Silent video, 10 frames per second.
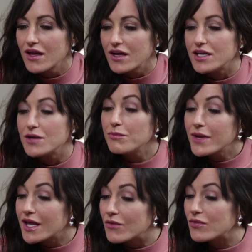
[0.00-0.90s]
you
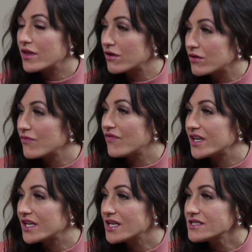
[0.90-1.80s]
meet within group
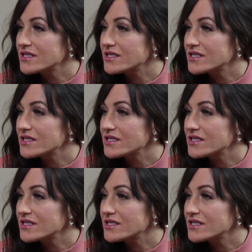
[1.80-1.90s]
fitness